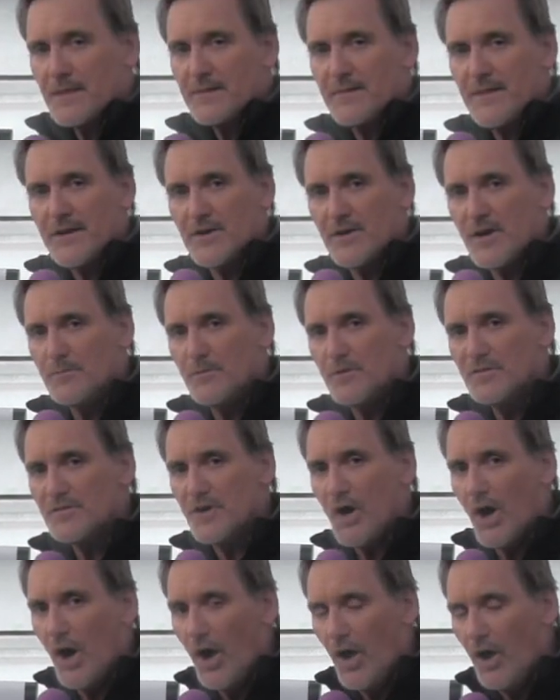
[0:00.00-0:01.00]
they are
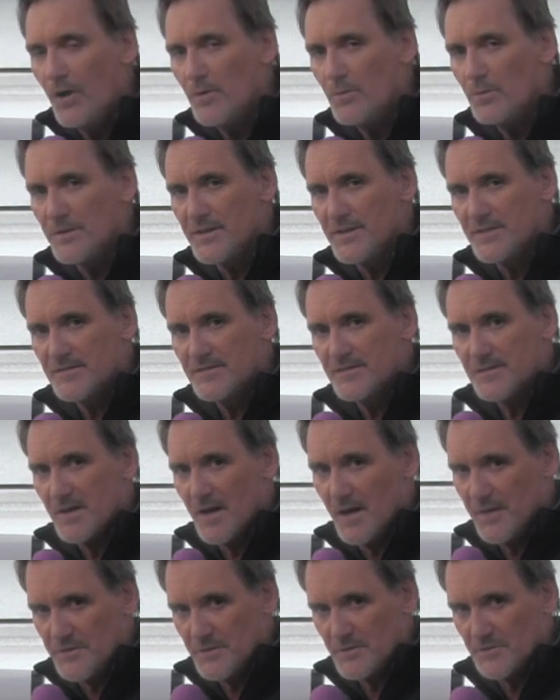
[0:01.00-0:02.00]
almost always
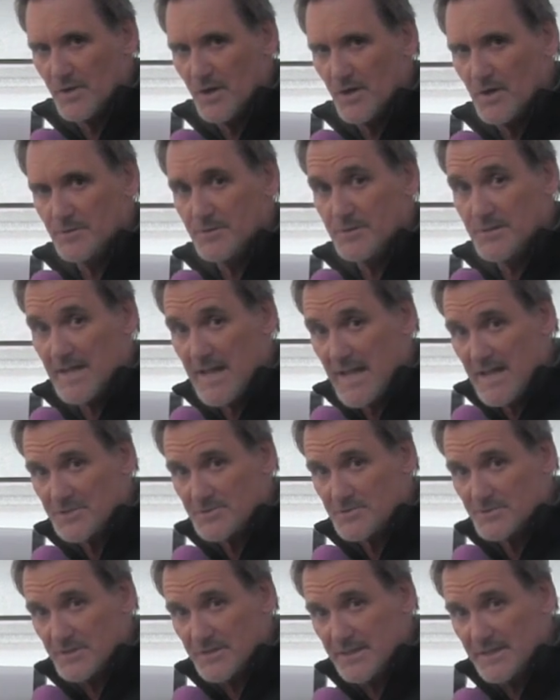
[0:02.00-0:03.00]
on their own,
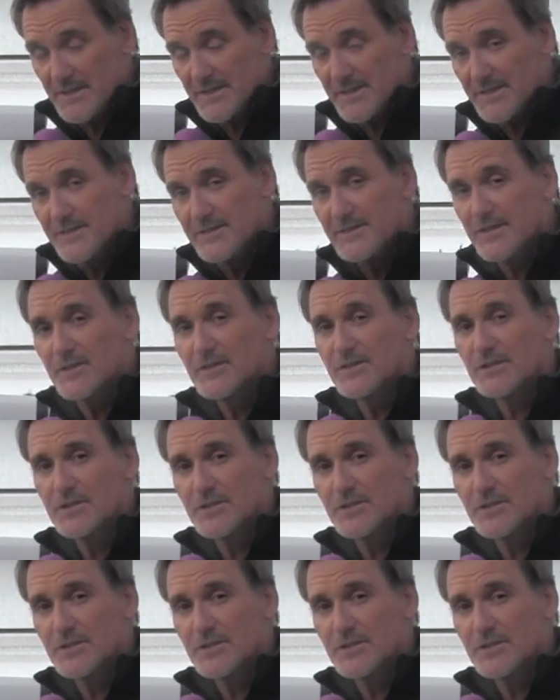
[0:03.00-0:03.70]
naturally, in